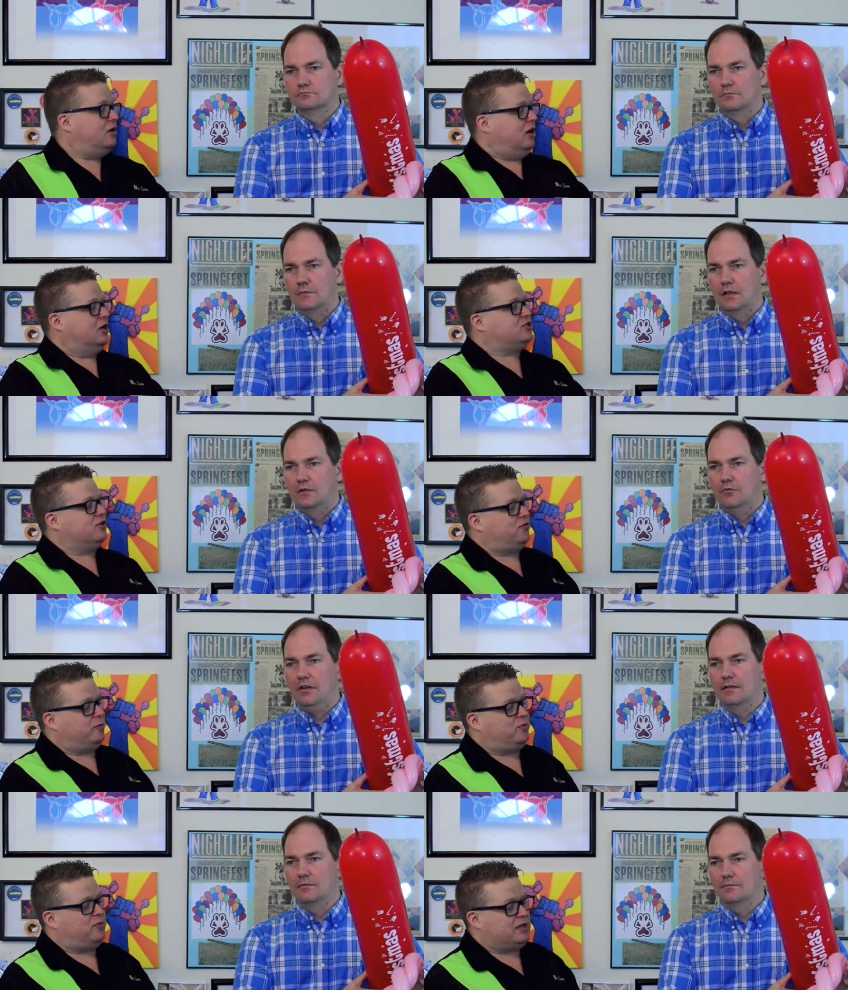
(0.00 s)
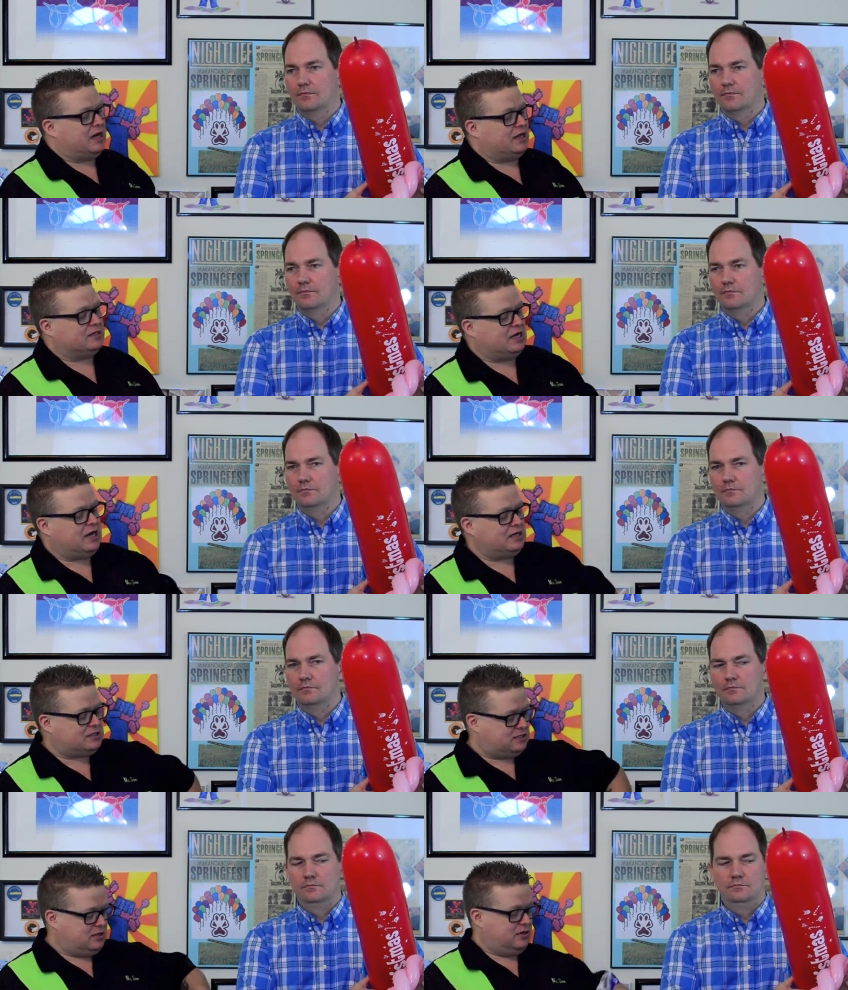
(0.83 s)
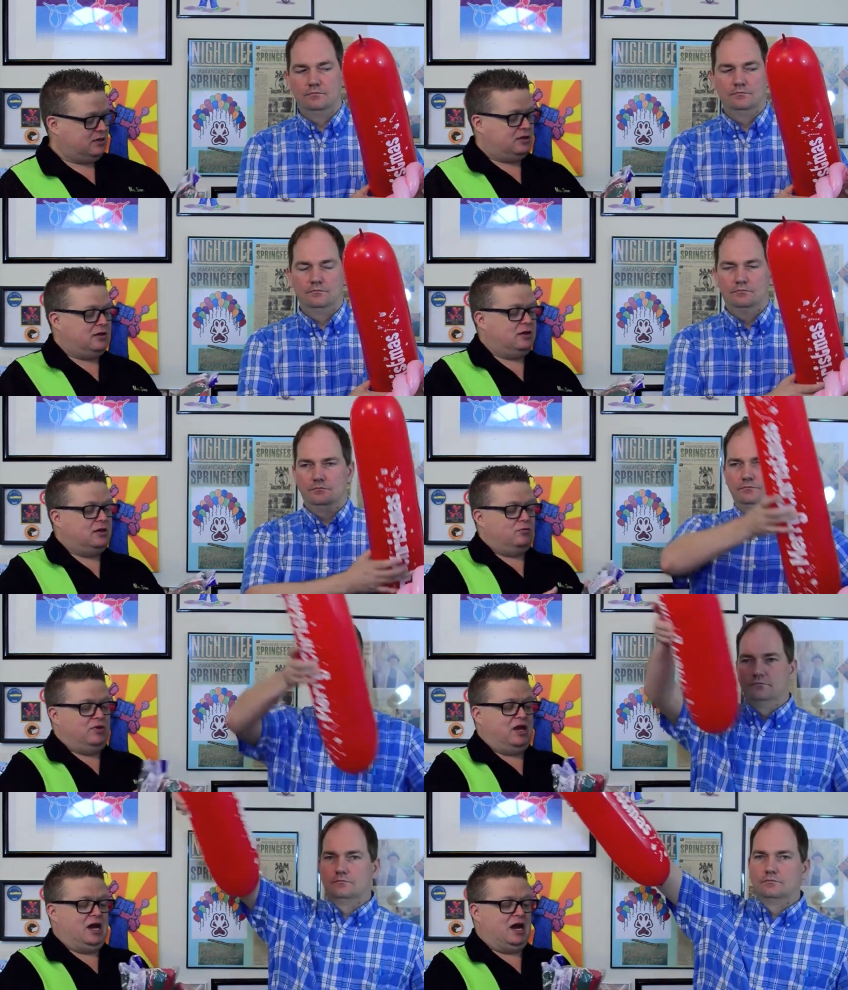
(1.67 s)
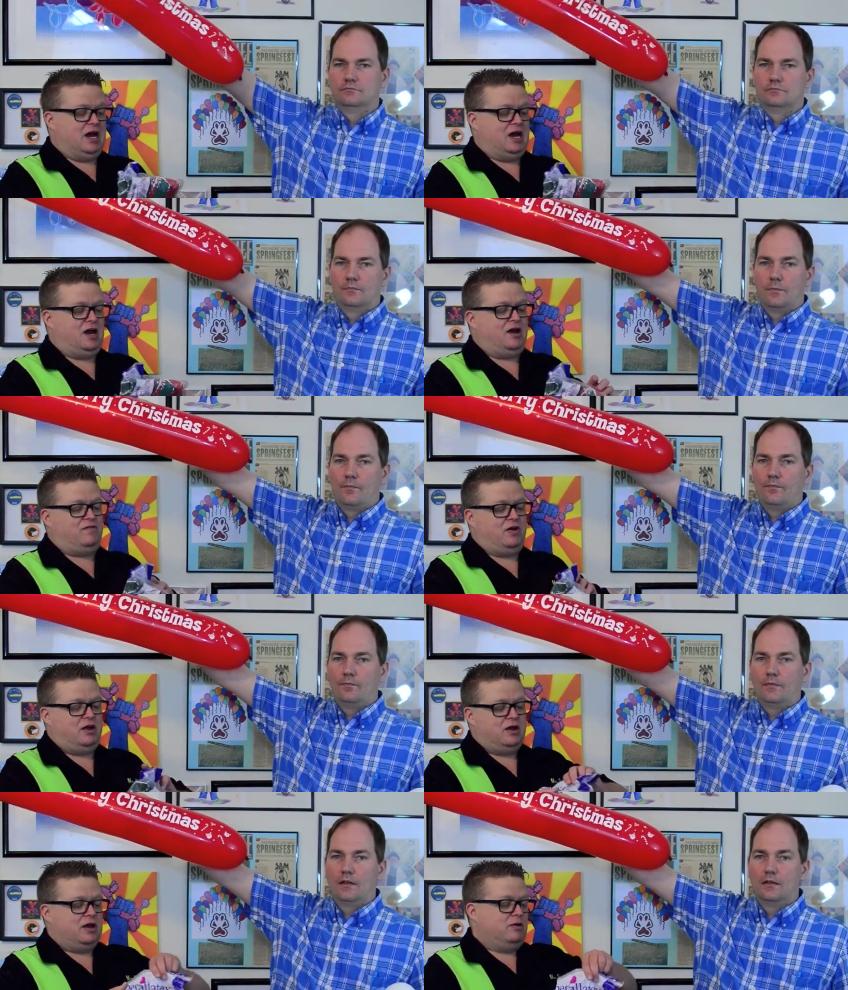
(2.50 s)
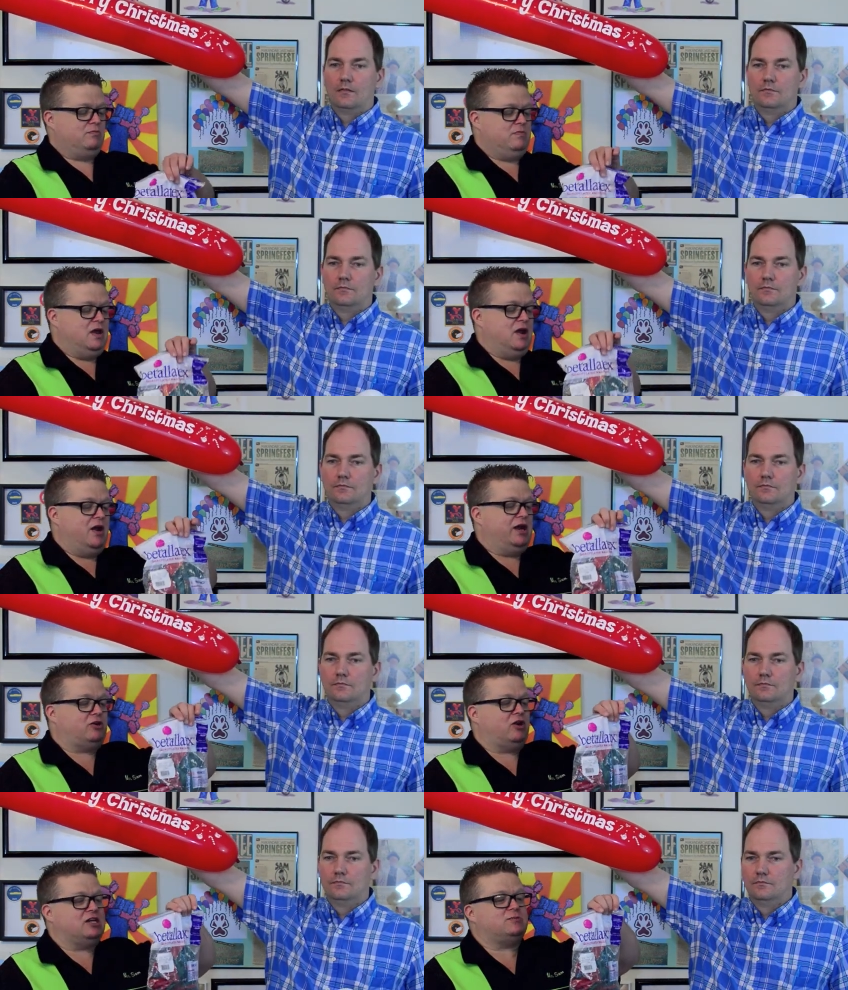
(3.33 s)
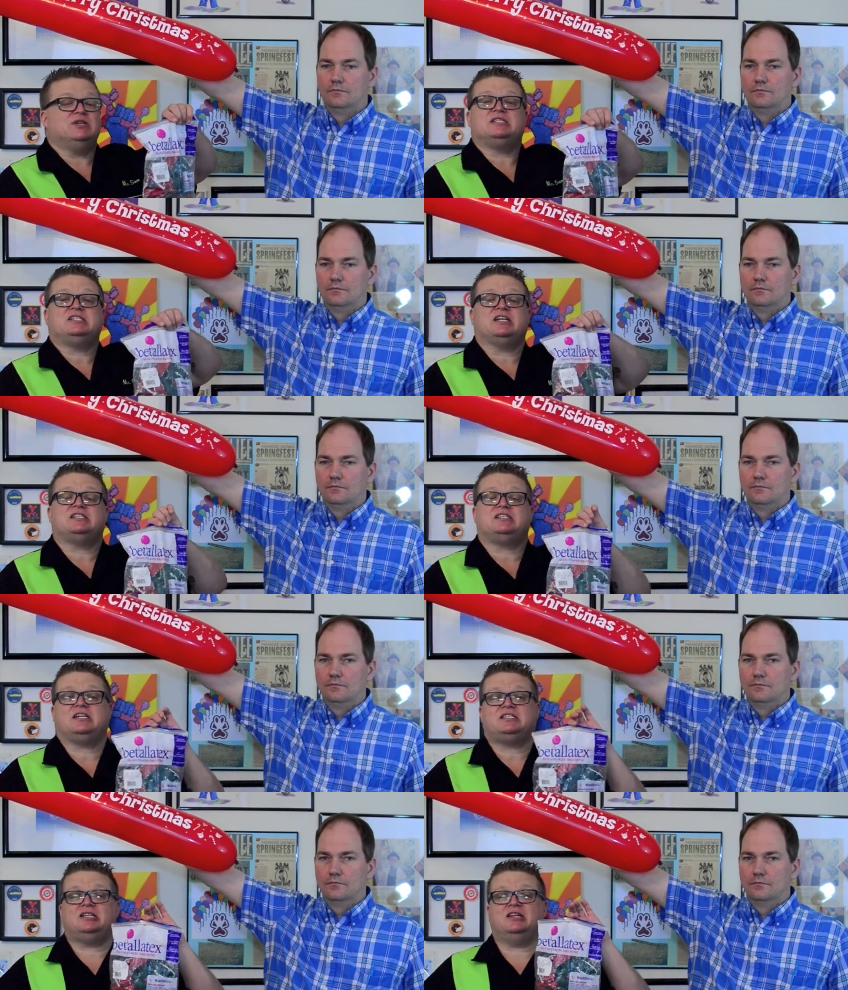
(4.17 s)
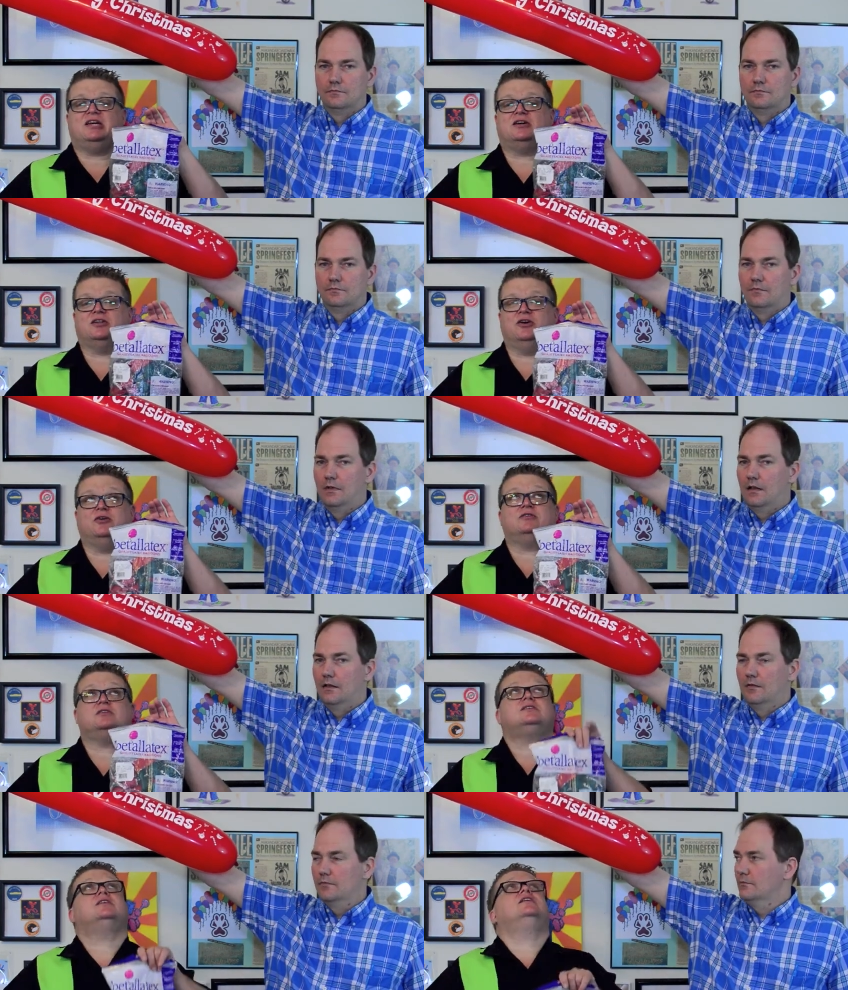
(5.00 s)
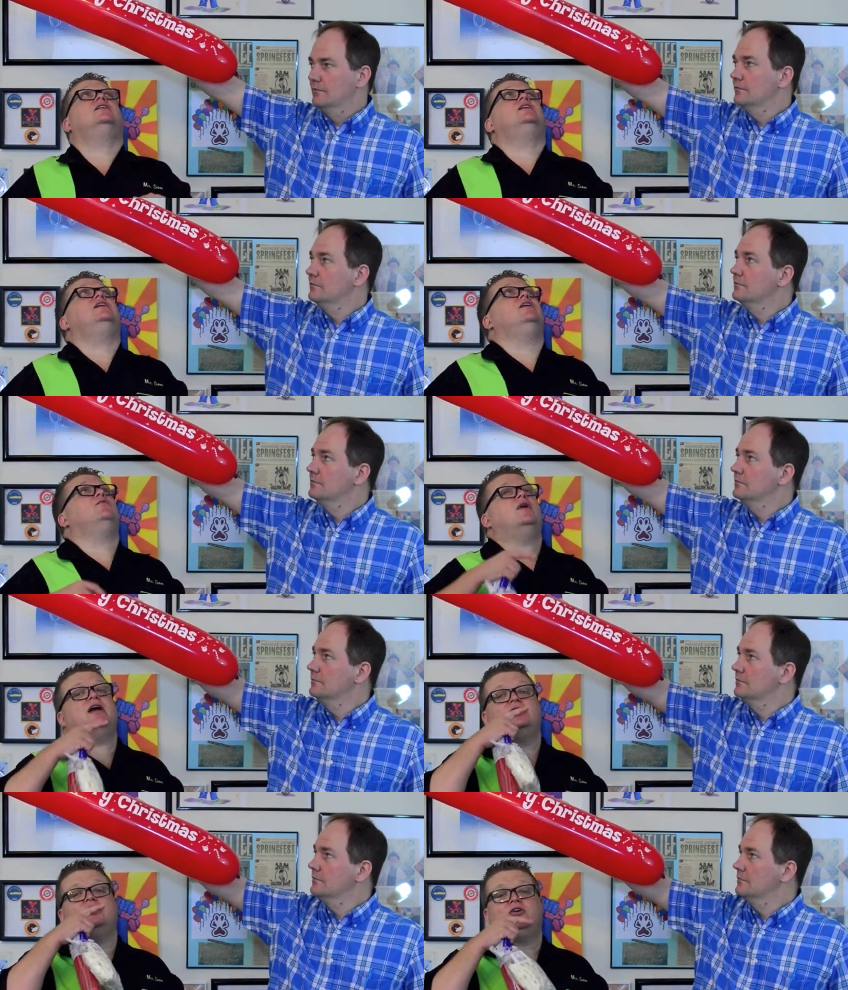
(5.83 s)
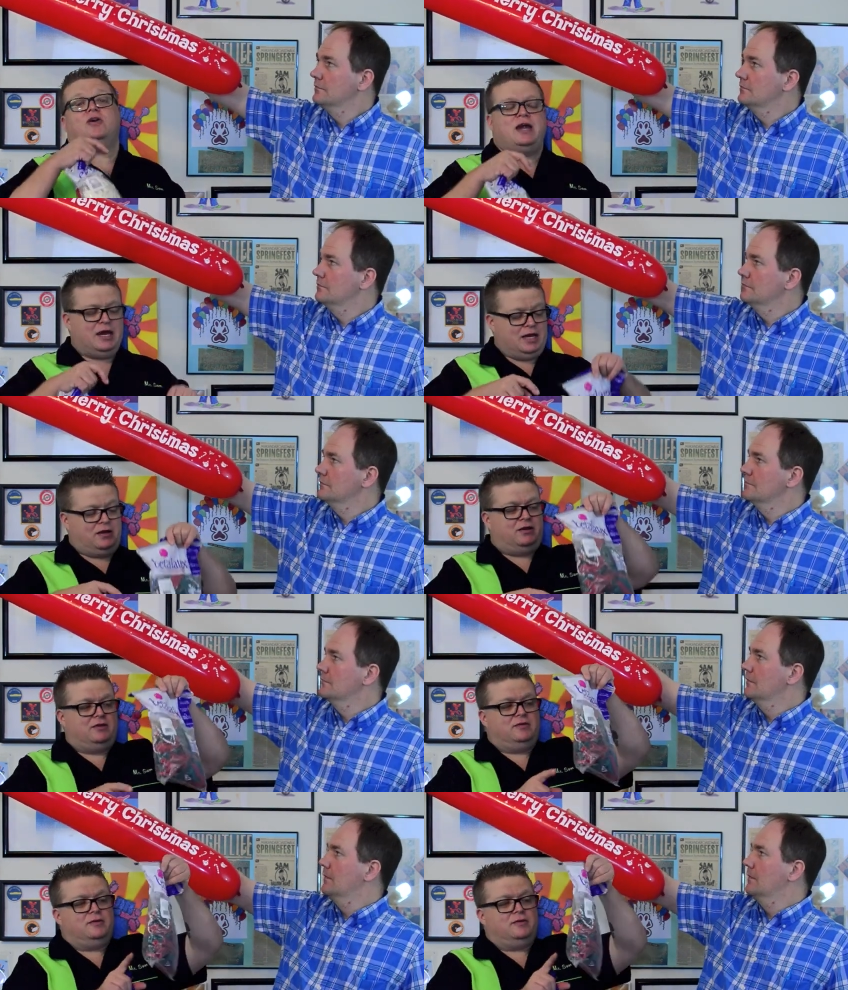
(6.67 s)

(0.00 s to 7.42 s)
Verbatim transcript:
Speaker 1: Also from Prodalitex. We have Merry Christmas 660 Linkaloons in red and green.